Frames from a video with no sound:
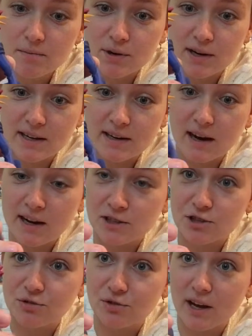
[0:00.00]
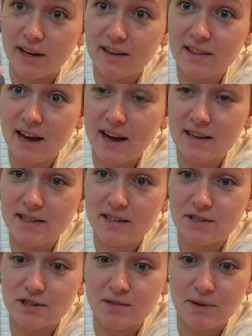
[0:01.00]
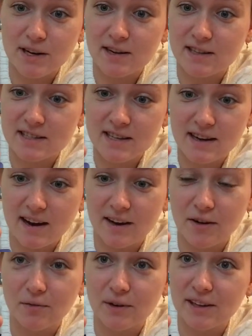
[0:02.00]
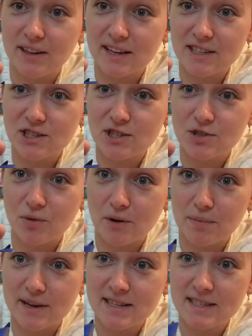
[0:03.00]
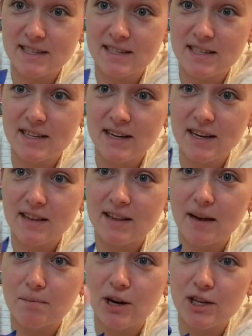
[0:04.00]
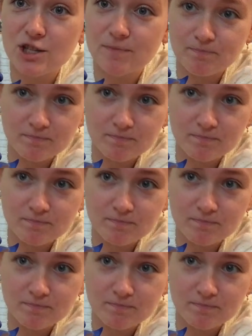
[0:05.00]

But I do like that just because I don't really like to store pieces that much.